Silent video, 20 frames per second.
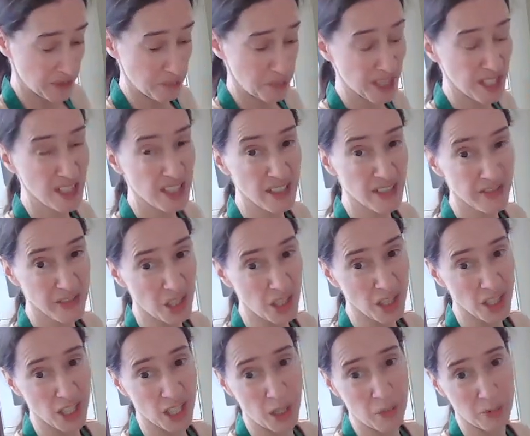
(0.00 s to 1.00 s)
Because I've
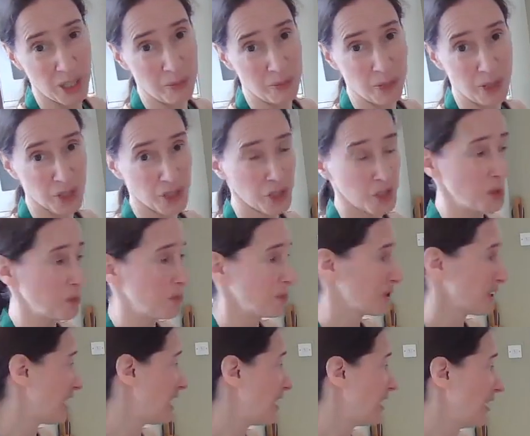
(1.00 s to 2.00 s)
got a couple of
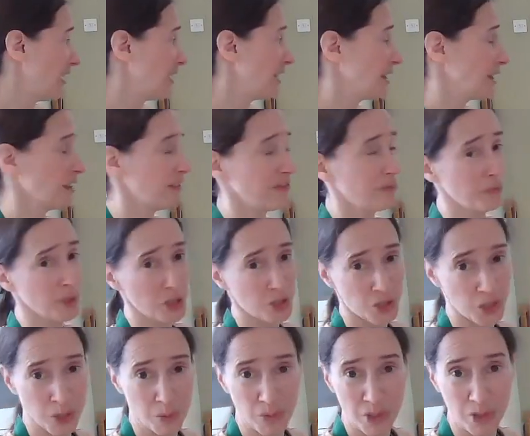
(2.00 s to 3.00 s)
mushrooms, I love
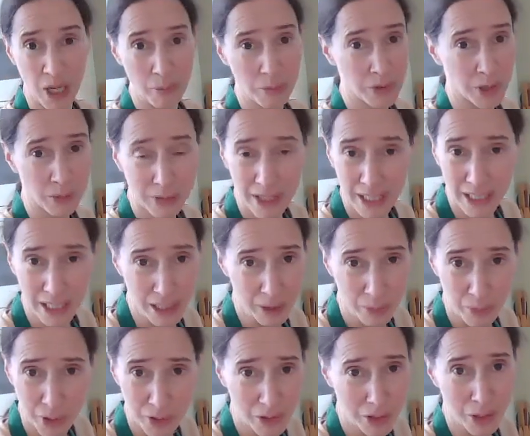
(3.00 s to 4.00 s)
mushrooms, I'm probably going to
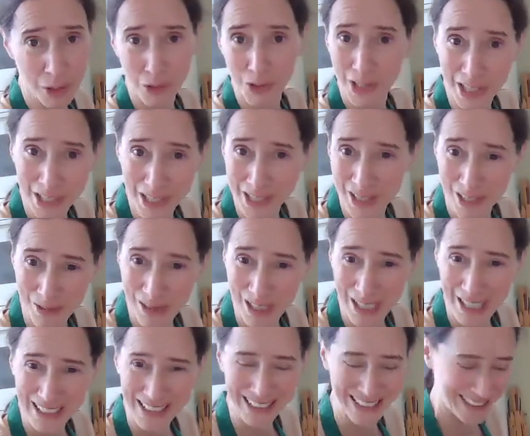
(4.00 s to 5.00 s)
put those in as
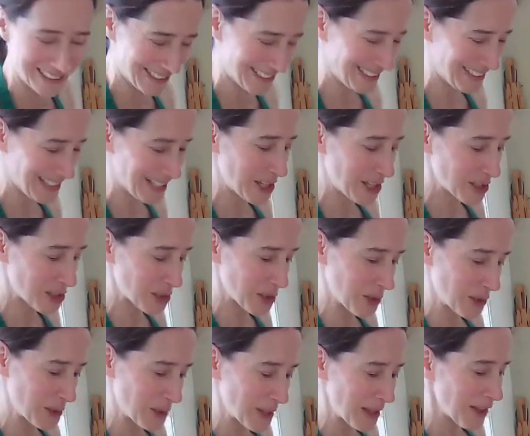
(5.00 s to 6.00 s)
well.
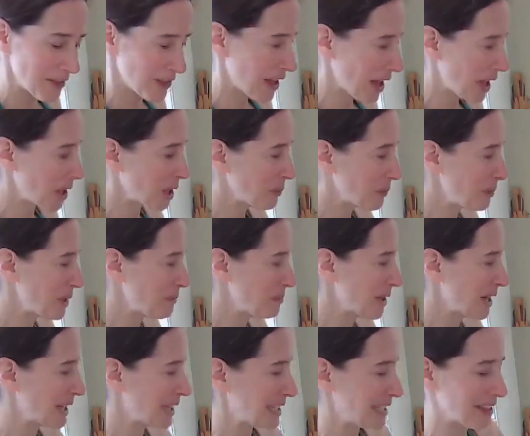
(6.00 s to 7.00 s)
So that'll be
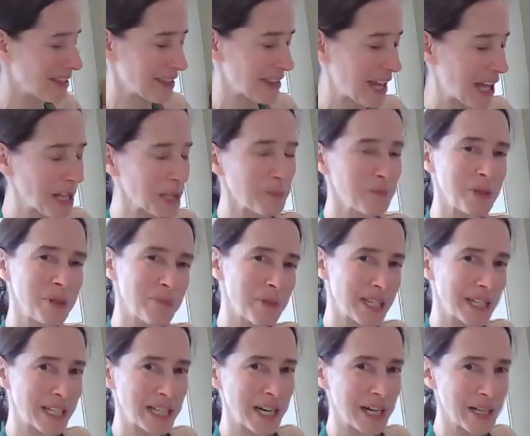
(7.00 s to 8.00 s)
my
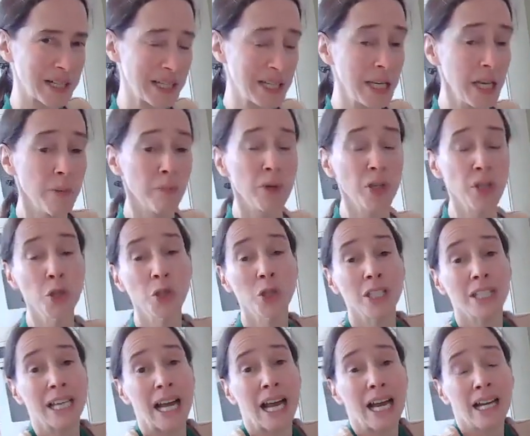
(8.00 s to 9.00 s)
curry. But you
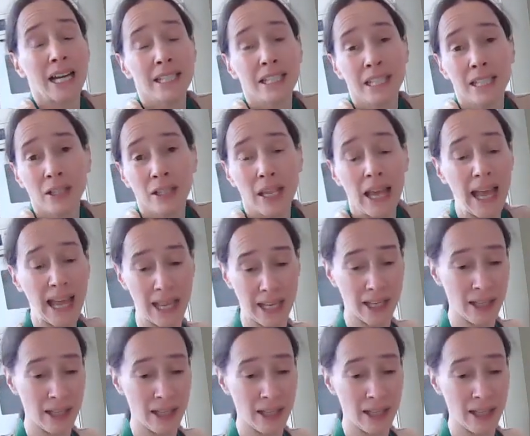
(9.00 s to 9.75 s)
could add in